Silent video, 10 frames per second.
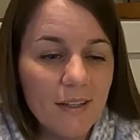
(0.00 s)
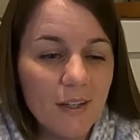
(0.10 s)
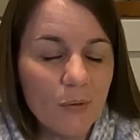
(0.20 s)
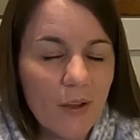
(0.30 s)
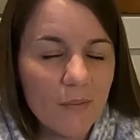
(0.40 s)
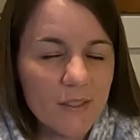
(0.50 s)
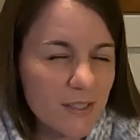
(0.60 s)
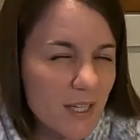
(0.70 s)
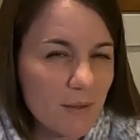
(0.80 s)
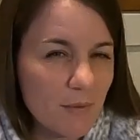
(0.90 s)
around this
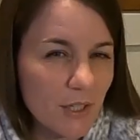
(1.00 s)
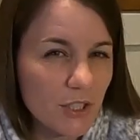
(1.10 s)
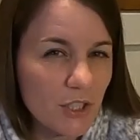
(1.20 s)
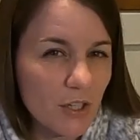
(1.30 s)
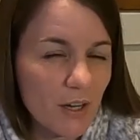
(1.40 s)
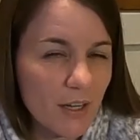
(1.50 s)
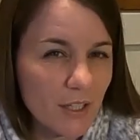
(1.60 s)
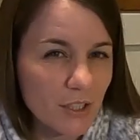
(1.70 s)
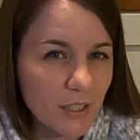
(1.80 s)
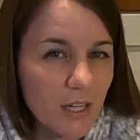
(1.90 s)
time next year, I'd
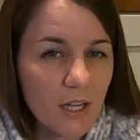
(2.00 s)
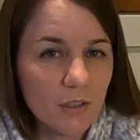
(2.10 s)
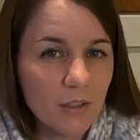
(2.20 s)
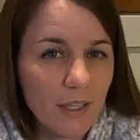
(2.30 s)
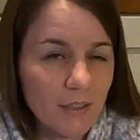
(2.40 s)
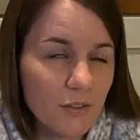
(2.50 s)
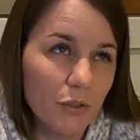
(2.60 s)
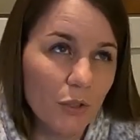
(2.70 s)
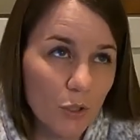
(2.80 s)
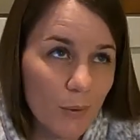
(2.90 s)
actually kind of like to
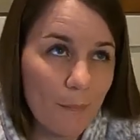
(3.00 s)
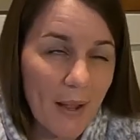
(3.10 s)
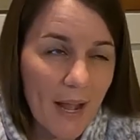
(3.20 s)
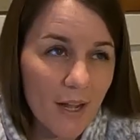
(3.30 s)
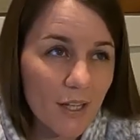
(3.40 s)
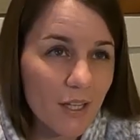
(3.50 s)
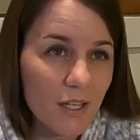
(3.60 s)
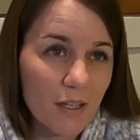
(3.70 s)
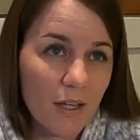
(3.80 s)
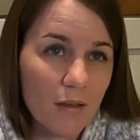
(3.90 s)
look back
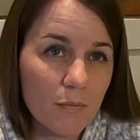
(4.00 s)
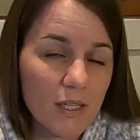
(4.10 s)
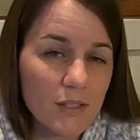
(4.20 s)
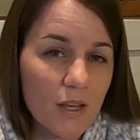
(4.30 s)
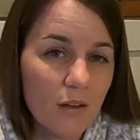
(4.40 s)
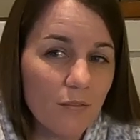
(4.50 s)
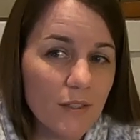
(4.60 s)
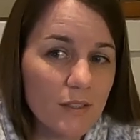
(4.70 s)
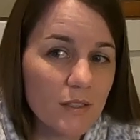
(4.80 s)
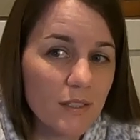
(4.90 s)
at myself
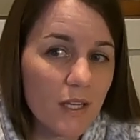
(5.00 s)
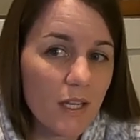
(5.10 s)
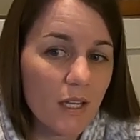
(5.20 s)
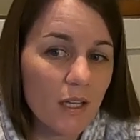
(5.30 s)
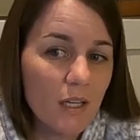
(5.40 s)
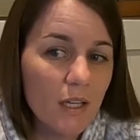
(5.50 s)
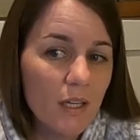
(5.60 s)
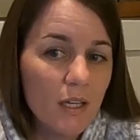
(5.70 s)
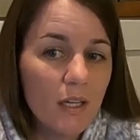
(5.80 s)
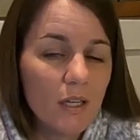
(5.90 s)
and see
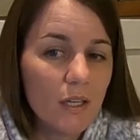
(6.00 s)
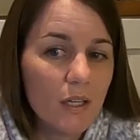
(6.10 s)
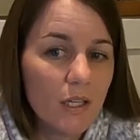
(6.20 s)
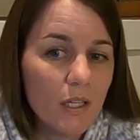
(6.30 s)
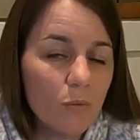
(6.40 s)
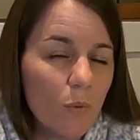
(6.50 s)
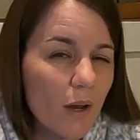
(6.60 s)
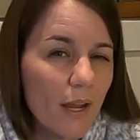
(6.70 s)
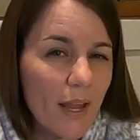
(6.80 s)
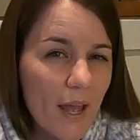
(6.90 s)
where
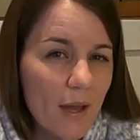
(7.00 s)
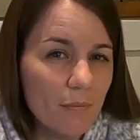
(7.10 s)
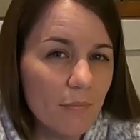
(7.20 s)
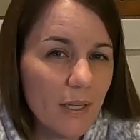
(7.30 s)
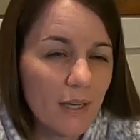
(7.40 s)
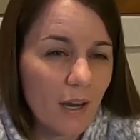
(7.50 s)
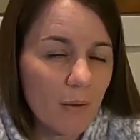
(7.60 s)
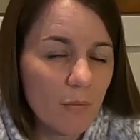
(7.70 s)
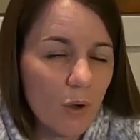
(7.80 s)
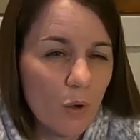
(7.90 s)
I am. And
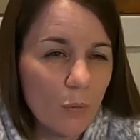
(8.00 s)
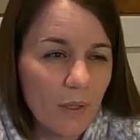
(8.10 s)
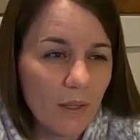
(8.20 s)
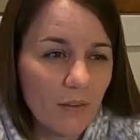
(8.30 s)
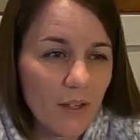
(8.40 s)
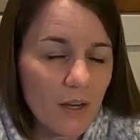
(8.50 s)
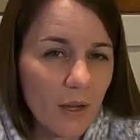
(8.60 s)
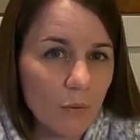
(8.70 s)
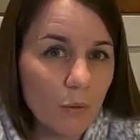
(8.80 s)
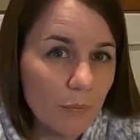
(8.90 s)
I'm hoping that
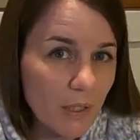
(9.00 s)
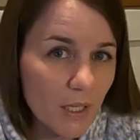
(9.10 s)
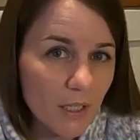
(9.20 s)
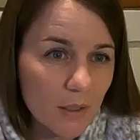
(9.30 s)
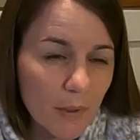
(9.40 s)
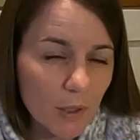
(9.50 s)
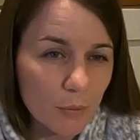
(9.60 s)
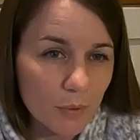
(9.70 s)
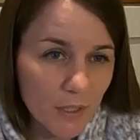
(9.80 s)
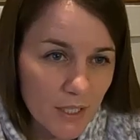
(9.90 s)
I will be in a better
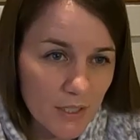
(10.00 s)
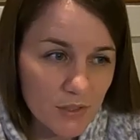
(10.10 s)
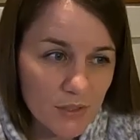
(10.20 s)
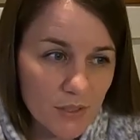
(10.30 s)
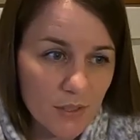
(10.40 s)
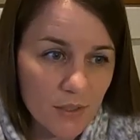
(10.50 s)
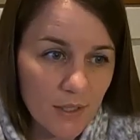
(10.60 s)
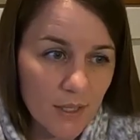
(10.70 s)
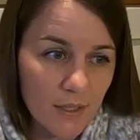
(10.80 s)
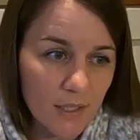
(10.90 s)
place.
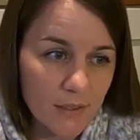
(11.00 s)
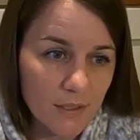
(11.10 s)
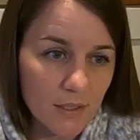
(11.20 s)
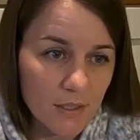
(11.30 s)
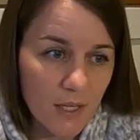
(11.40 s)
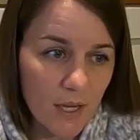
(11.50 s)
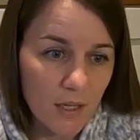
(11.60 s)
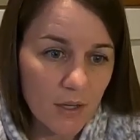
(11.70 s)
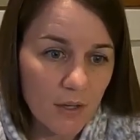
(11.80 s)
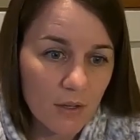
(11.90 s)
And that's going to
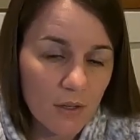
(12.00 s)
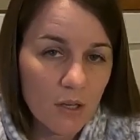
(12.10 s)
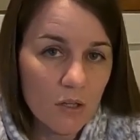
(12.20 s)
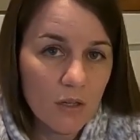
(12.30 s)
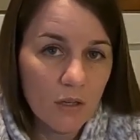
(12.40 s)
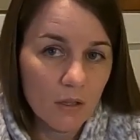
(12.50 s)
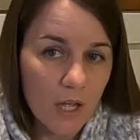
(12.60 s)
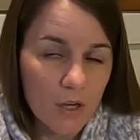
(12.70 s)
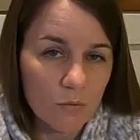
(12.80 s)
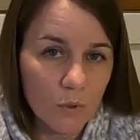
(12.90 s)
take a
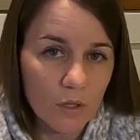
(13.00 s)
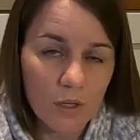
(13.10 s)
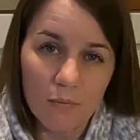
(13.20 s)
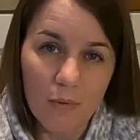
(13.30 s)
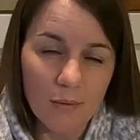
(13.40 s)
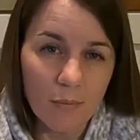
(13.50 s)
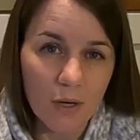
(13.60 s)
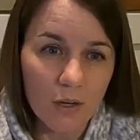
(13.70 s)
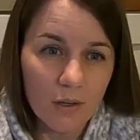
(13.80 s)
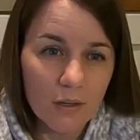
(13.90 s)
lot of work on my
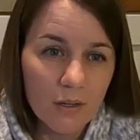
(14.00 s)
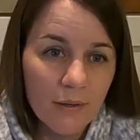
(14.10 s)
part.